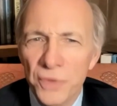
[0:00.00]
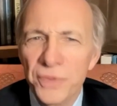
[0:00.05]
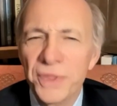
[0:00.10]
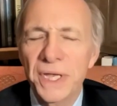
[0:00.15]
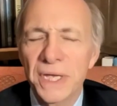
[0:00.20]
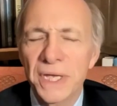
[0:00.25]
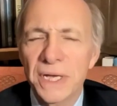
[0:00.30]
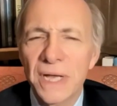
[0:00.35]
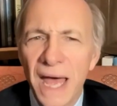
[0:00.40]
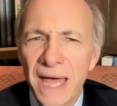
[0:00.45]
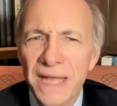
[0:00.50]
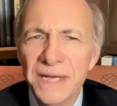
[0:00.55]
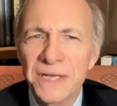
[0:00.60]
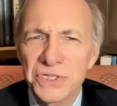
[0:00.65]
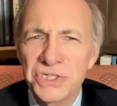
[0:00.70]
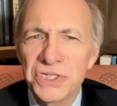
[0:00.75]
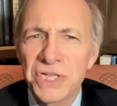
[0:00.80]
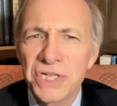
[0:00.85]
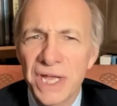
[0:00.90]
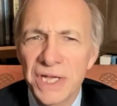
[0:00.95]
the United
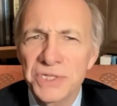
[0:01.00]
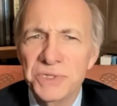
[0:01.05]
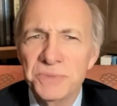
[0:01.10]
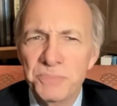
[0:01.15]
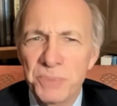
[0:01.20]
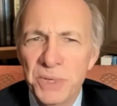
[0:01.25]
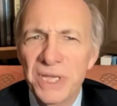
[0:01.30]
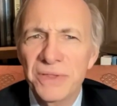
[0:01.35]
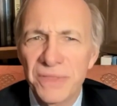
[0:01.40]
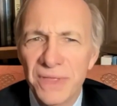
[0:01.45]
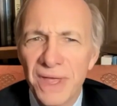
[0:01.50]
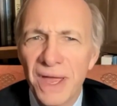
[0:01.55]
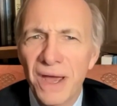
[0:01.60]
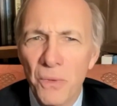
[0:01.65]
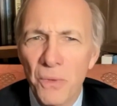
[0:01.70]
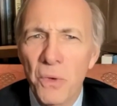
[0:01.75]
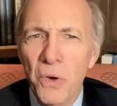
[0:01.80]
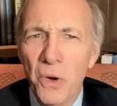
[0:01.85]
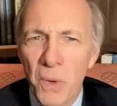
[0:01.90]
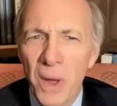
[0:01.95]
States be
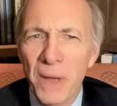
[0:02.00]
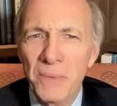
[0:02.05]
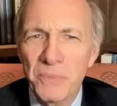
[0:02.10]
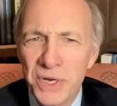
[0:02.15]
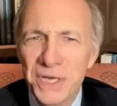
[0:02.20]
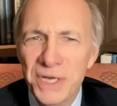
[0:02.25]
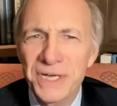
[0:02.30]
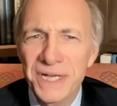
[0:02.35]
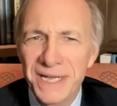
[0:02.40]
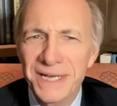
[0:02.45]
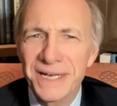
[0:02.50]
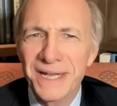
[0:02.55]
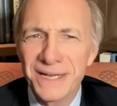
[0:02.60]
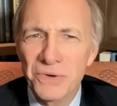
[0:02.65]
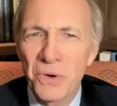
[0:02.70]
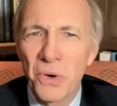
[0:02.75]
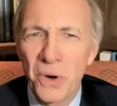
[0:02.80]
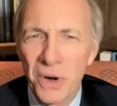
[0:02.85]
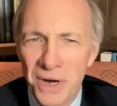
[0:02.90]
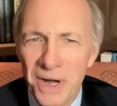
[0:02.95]
there when we need it
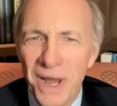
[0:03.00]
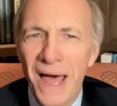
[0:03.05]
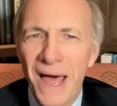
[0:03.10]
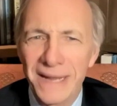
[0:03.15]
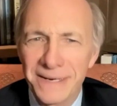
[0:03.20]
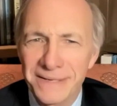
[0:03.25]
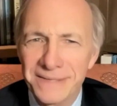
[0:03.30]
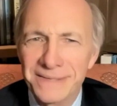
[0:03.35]
or not?